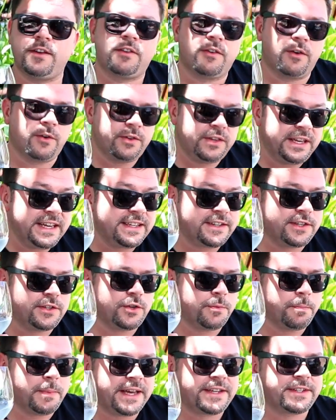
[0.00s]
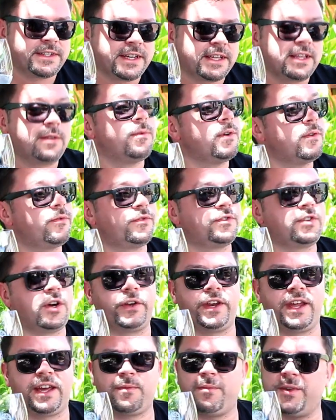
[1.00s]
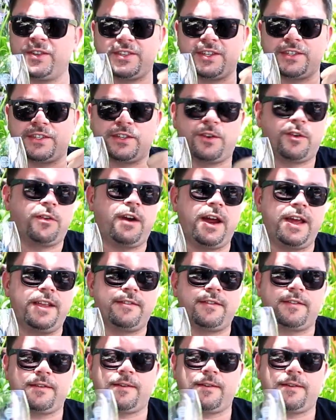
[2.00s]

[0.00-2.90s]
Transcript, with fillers: You don't need to mix it with tonic, which is great.